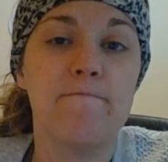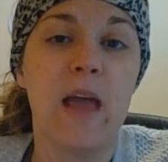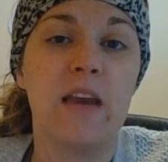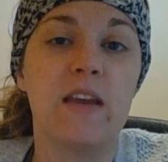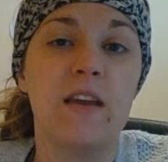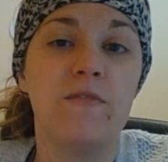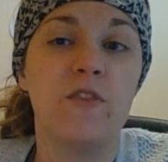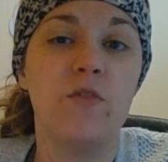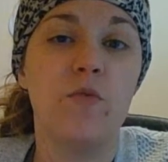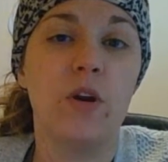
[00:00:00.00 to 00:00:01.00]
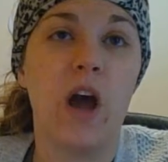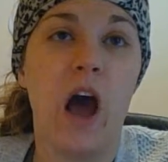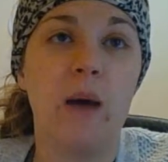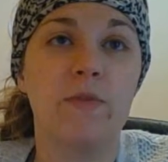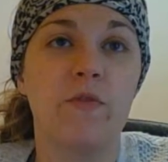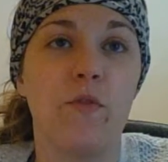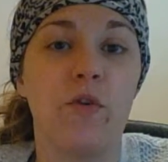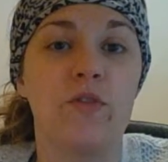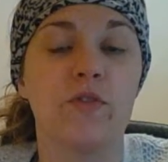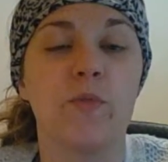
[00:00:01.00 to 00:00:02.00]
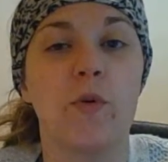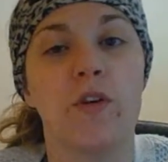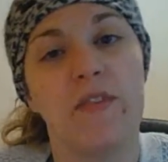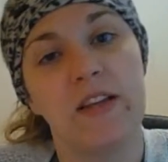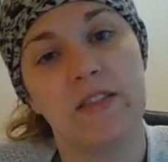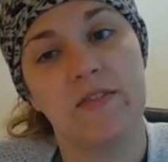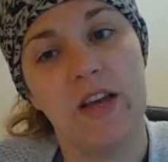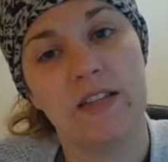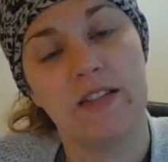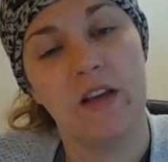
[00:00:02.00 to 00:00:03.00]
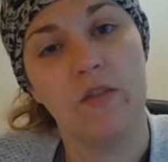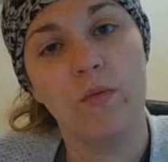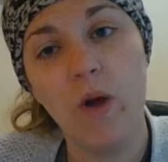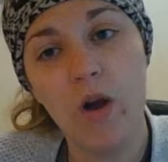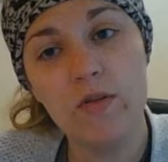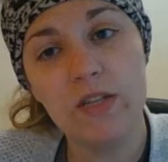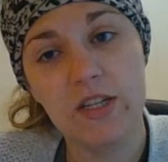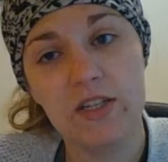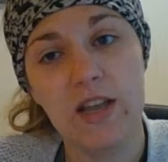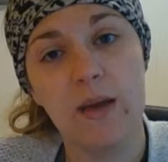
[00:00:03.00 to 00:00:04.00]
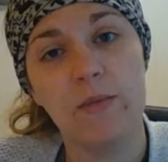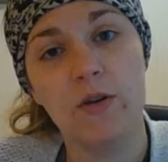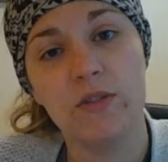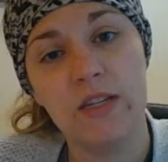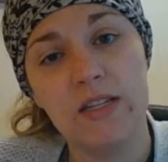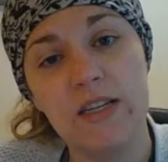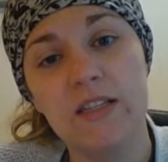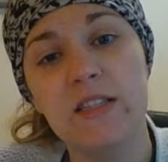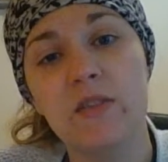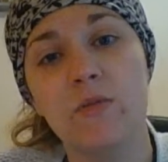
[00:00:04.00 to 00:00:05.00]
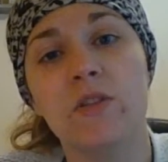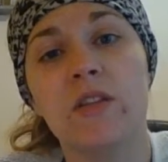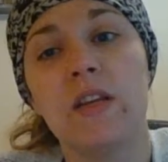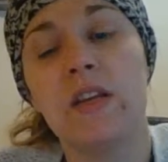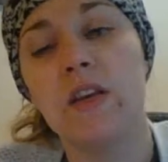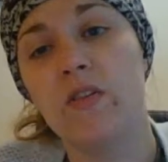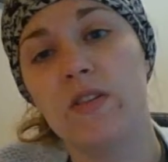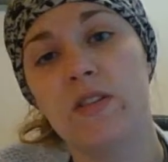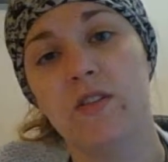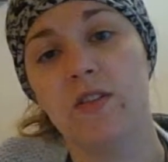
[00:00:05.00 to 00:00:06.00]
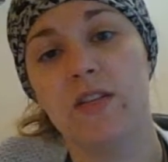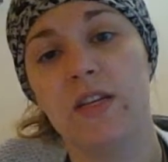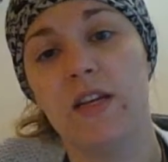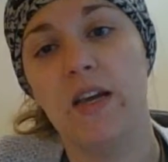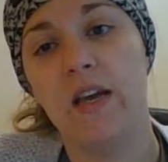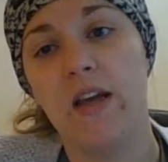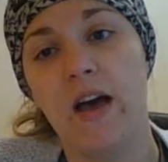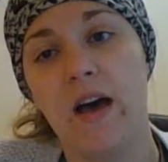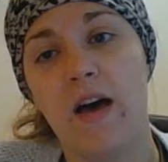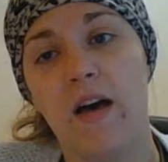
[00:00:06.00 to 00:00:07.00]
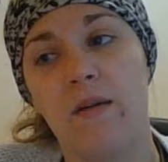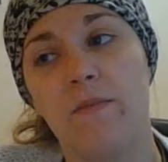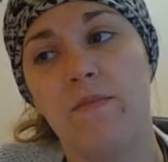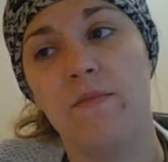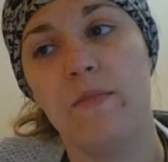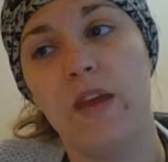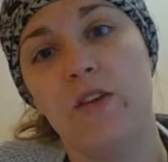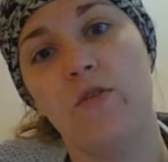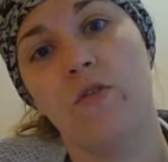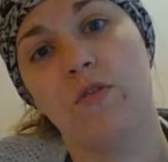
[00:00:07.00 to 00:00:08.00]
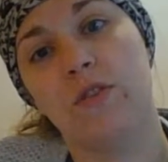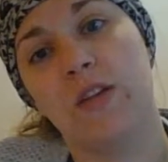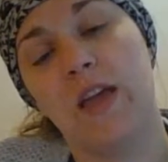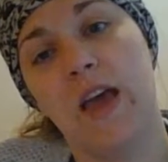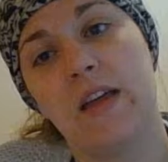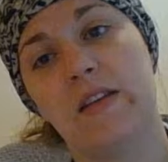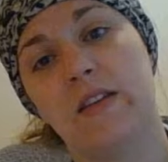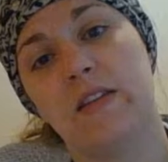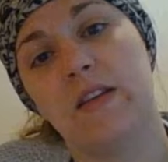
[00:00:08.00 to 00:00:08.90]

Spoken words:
And if you would opt for those more invasive tests down the road, such as amniocentesis, which is a needle inserted in utero to get